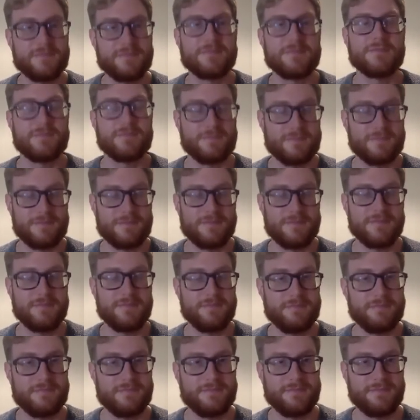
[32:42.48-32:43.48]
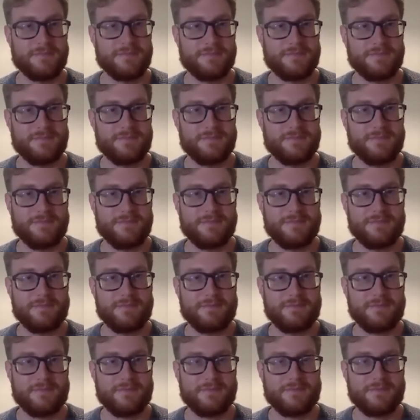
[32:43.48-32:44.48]

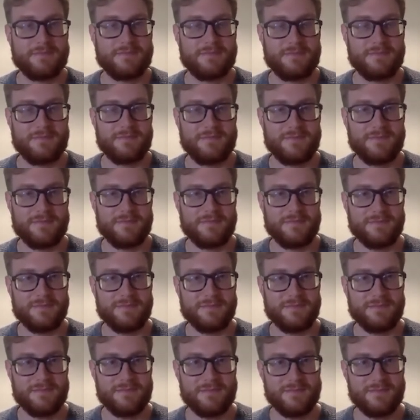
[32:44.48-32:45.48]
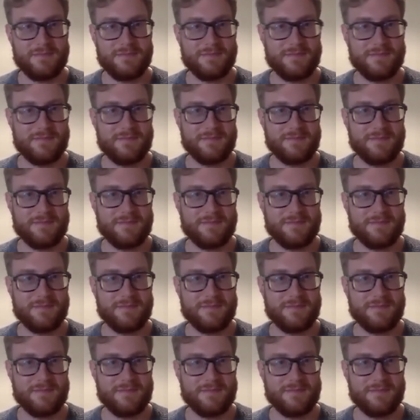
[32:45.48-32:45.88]
This person isn't speaking.